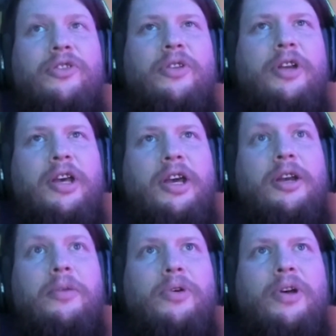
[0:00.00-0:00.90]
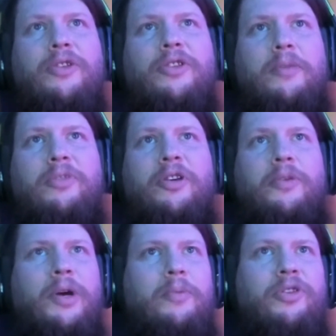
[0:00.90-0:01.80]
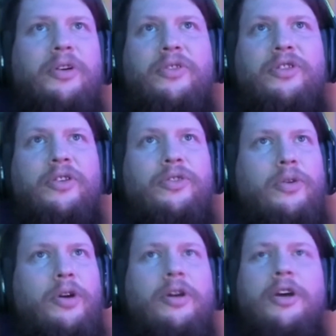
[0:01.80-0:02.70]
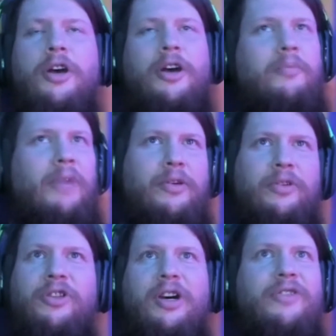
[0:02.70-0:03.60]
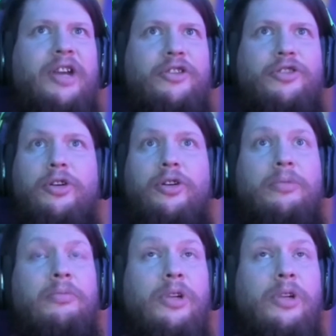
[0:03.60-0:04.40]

so like AWS, Amazon Web Services, or Microsoft Azure